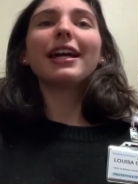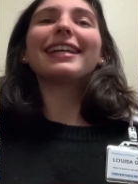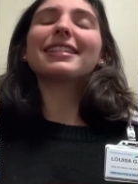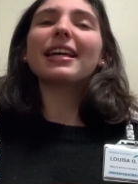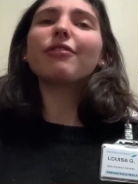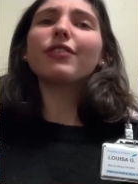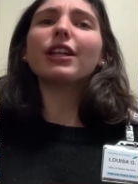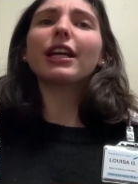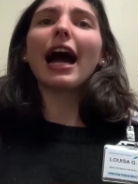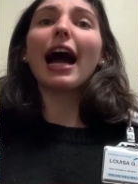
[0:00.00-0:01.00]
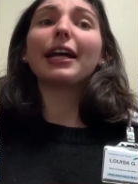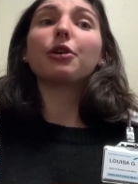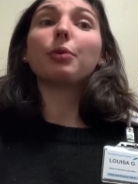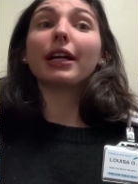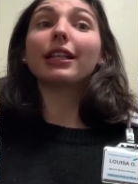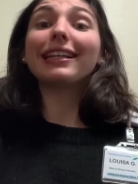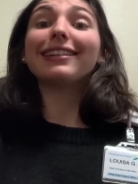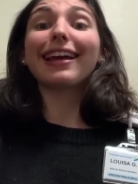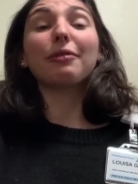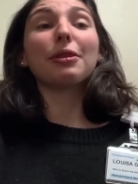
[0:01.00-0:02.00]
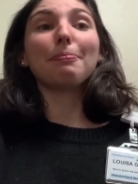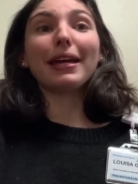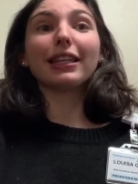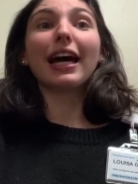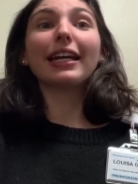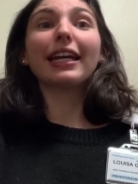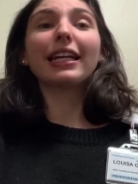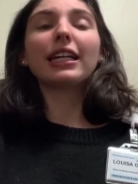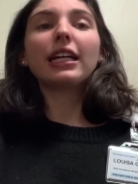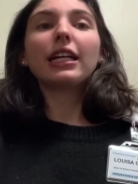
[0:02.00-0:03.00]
Instead of feeling a high quickly like with mainlining,